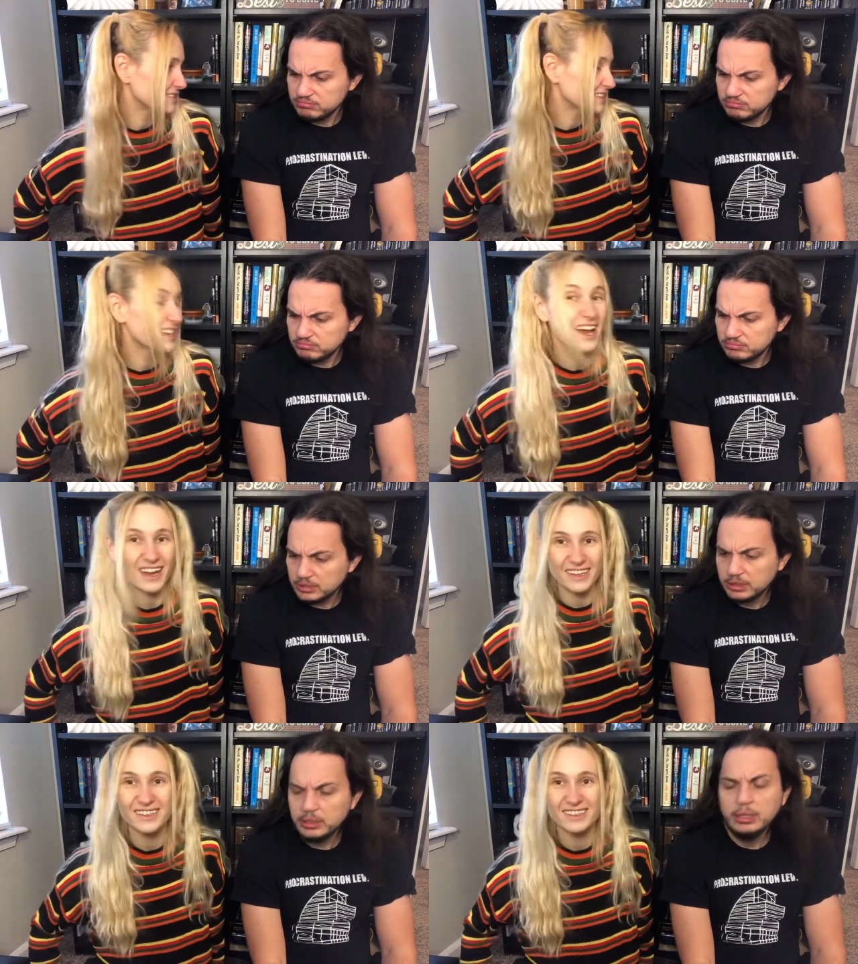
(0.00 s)
Speaker 1: Yeah,
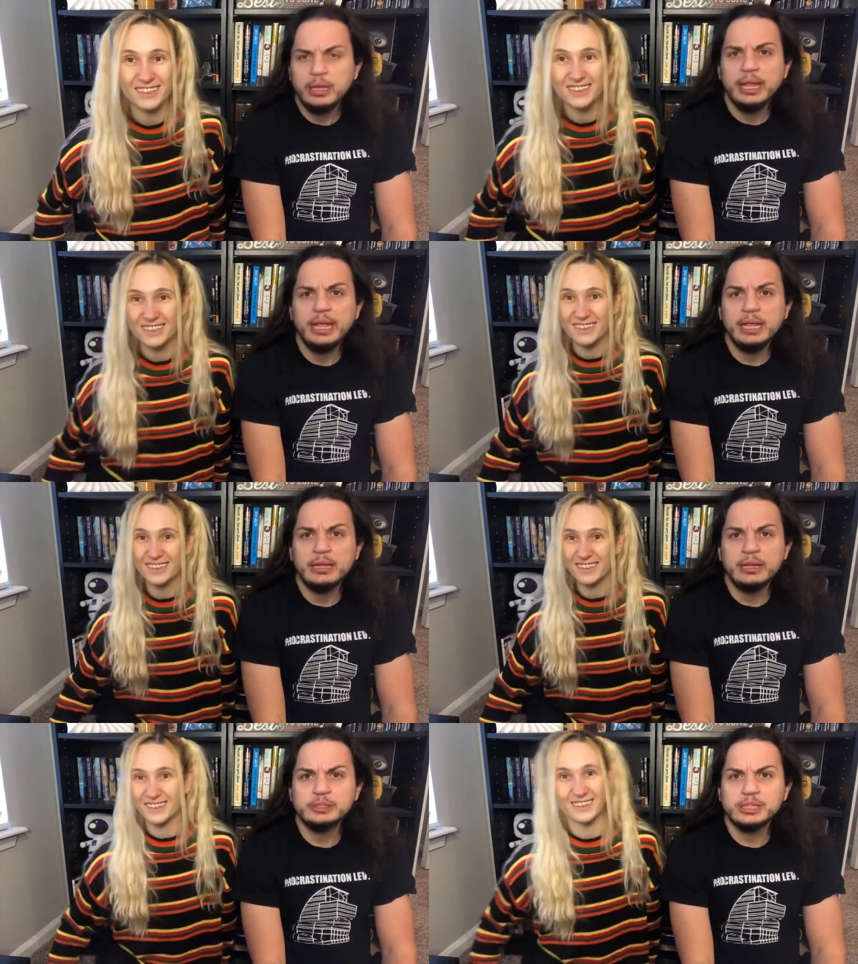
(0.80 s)
and
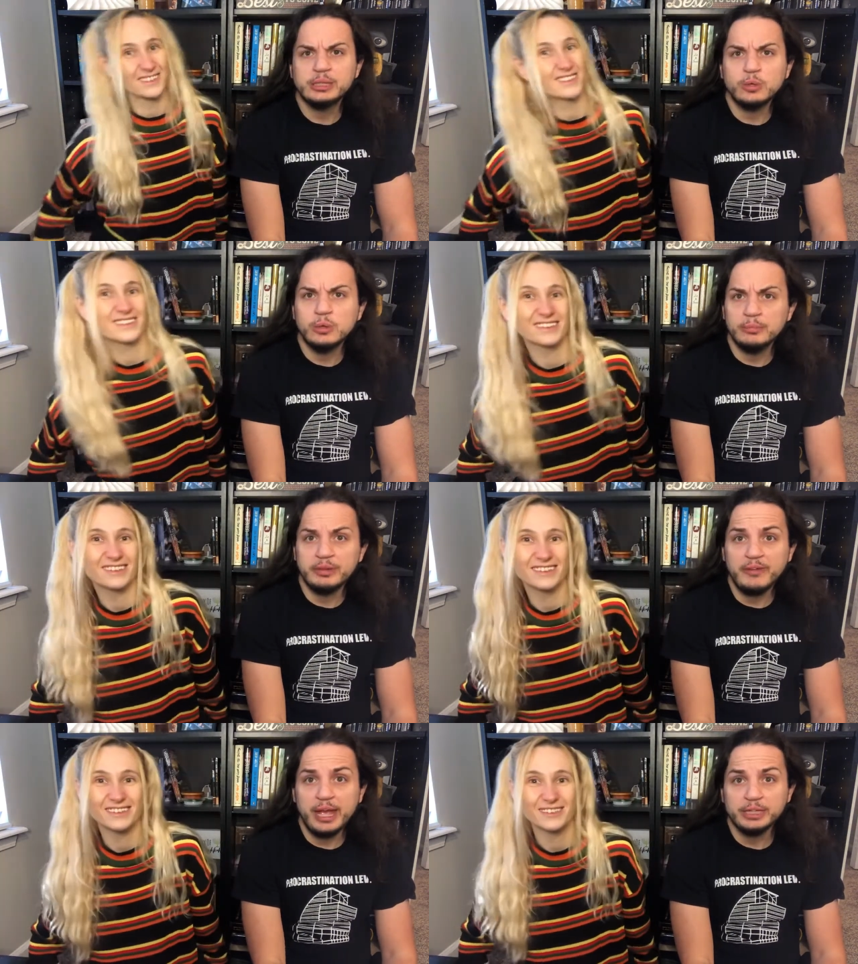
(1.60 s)
I also had the corned
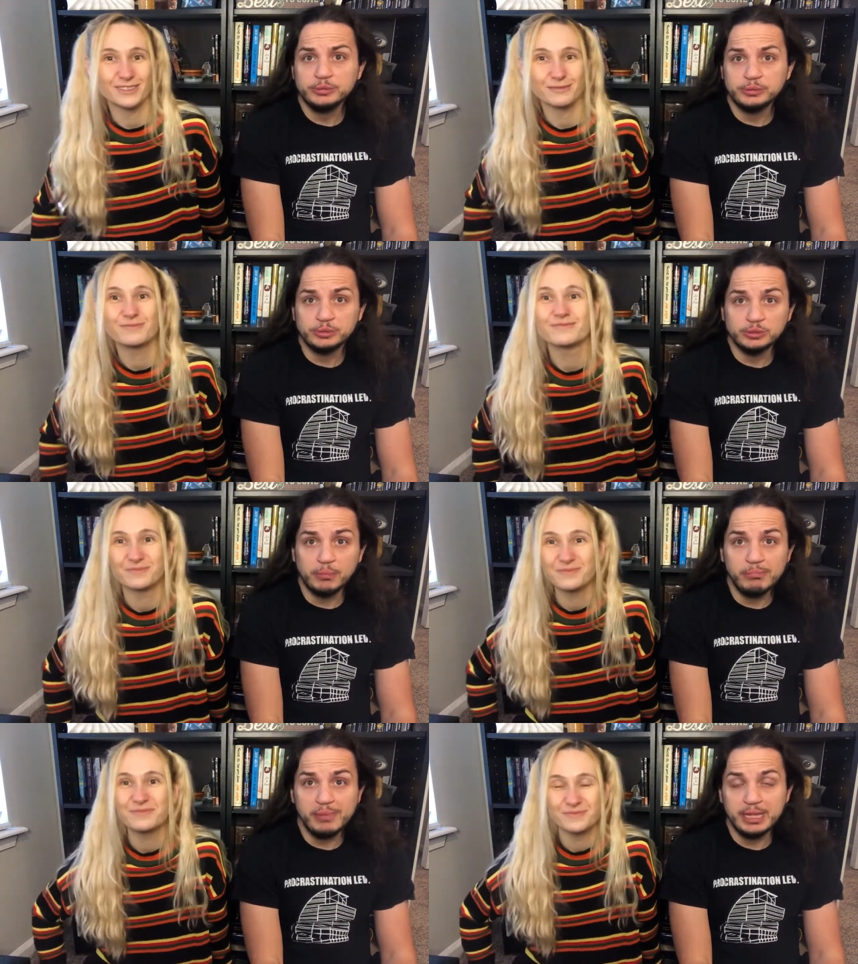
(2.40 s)
beef hash, which was
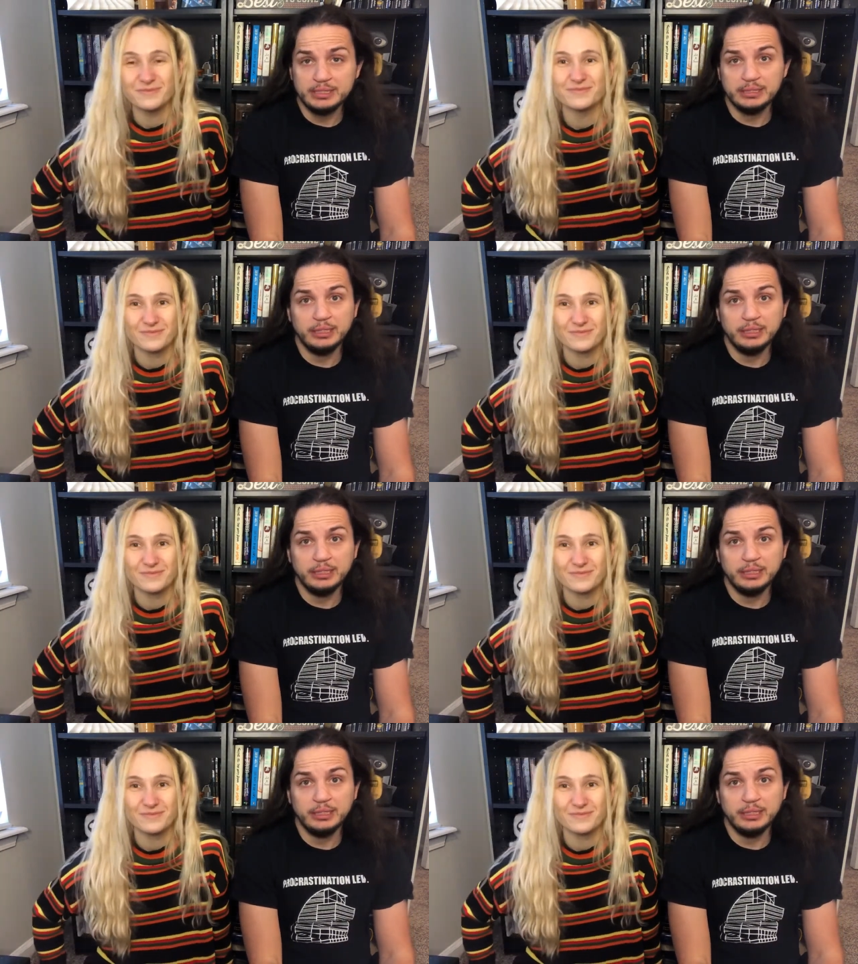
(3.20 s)
amazing.